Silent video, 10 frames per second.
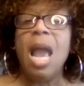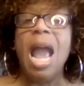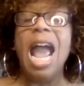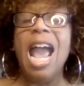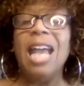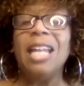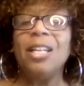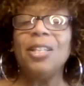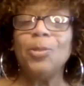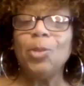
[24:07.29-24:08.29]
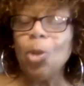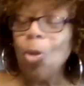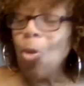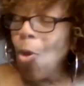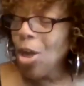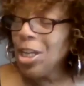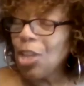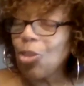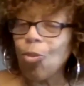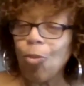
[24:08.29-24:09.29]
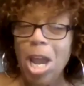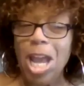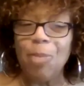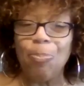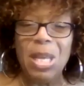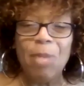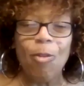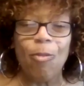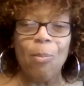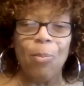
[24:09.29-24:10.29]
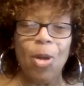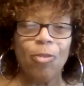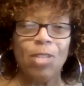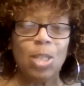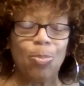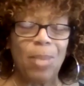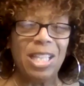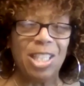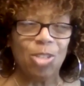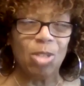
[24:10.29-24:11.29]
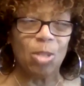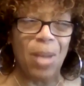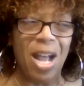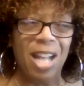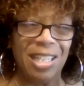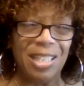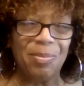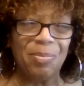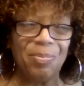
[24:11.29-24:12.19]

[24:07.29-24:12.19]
And on the thread, people from both the spaces responded.